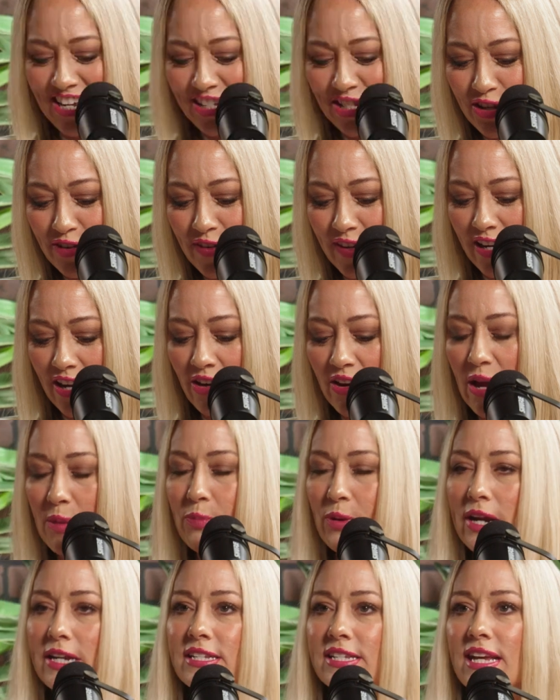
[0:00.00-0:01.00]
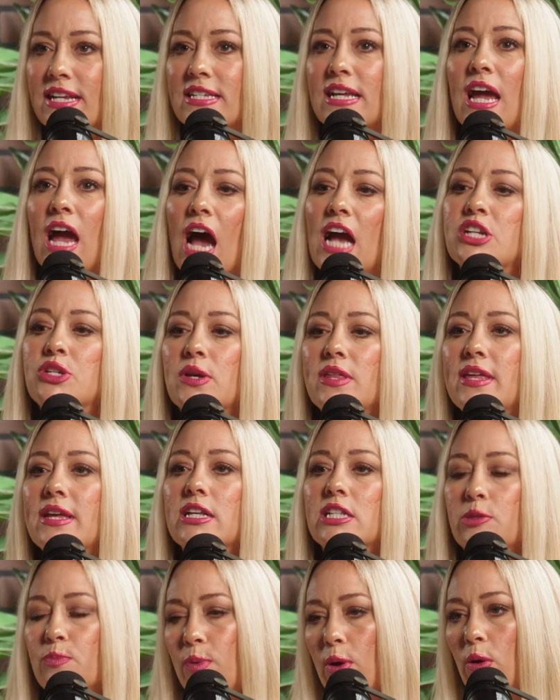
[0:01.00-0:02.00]
That is so funny. Okay, brain size. So I think
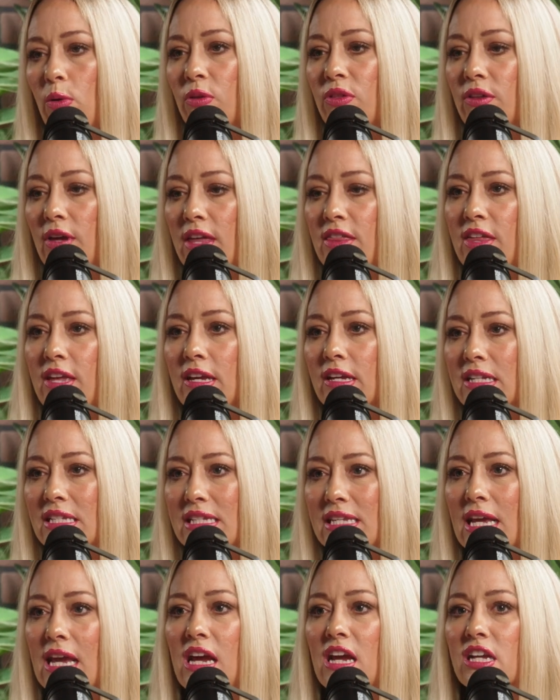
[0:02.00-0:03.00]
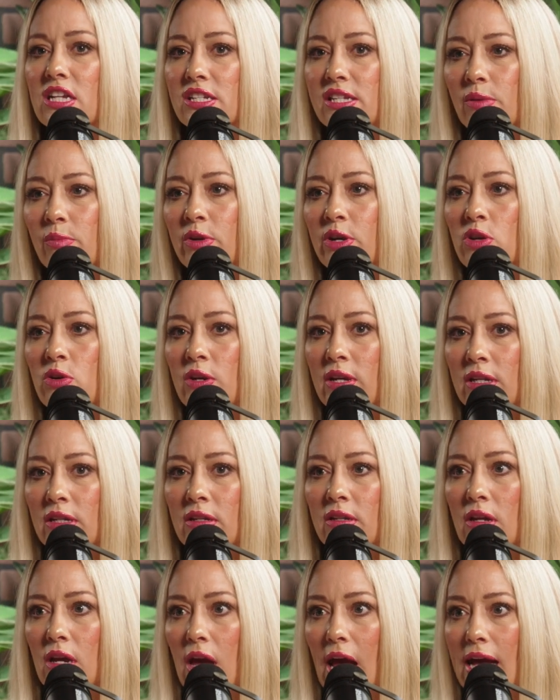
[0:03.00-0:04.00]
it's both. I think it's someone
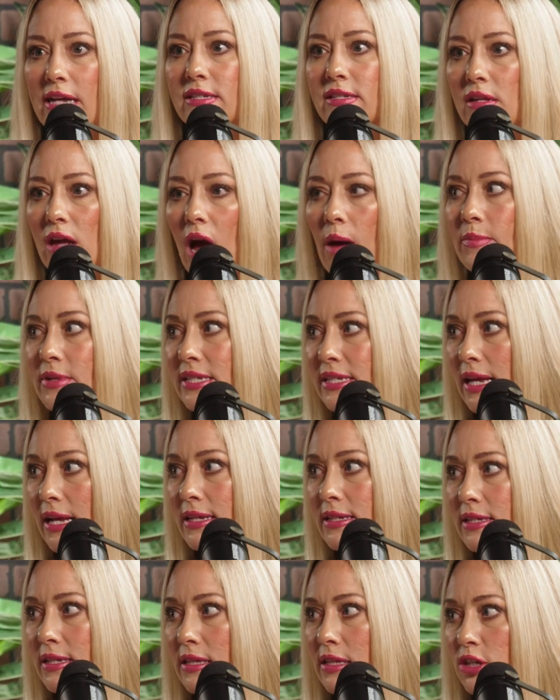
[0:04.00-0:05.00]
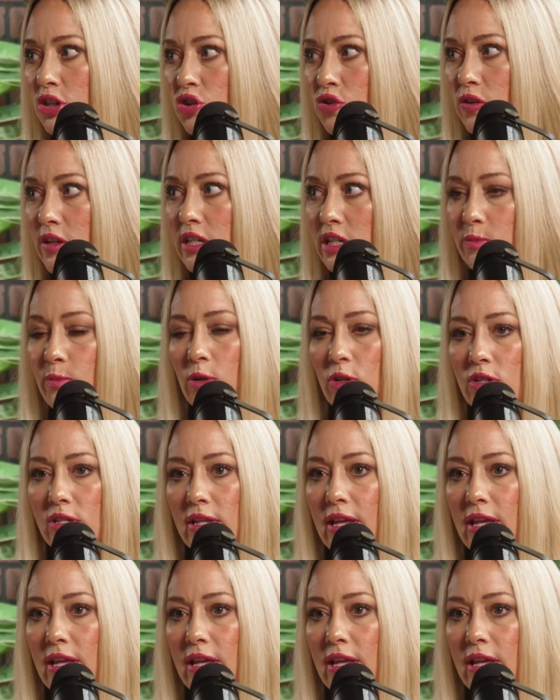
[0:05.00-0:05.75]
who has the common sense and the street smarts